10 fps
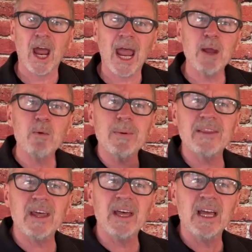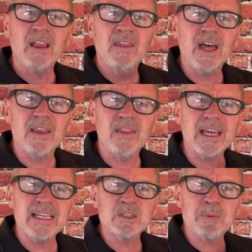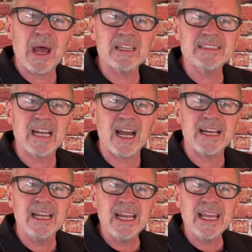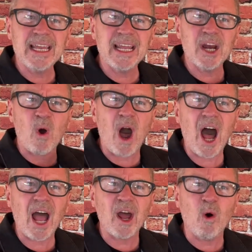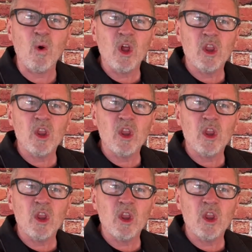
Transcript: Hey, what about the, the, the East Palestine in, in Ohio?